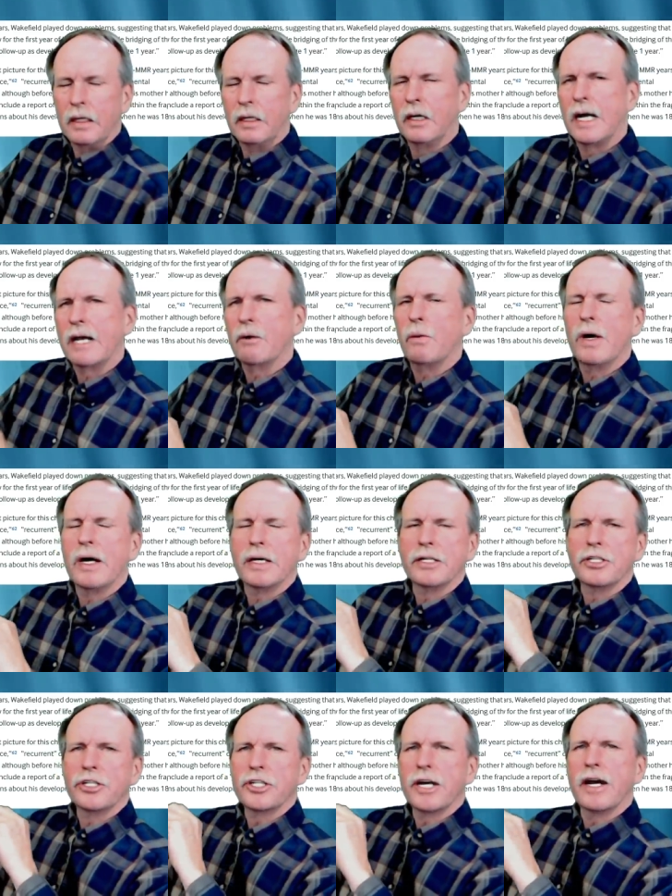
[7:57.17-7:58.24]

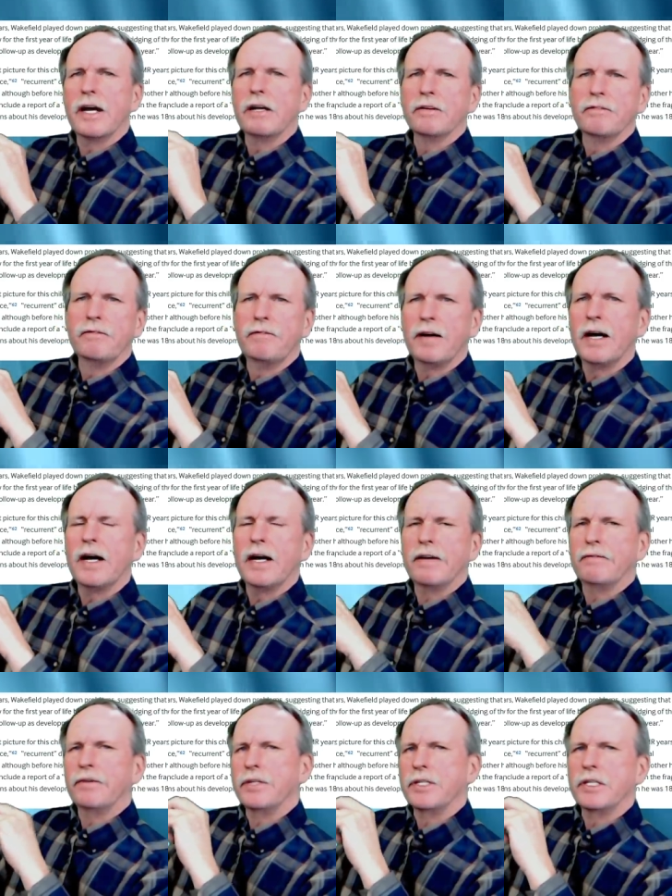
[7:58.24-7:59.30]
Likewise, child
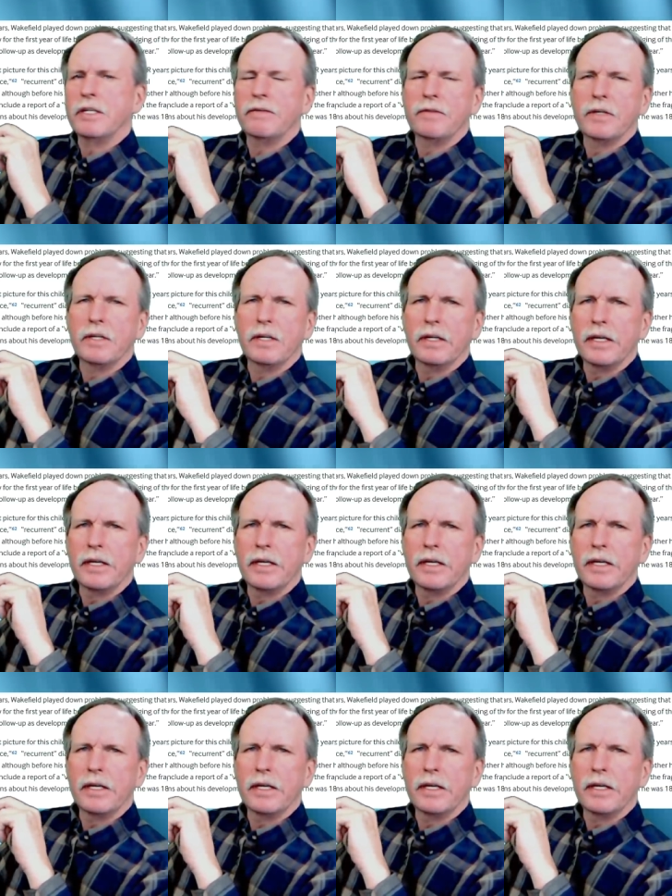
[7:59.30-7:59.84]
five received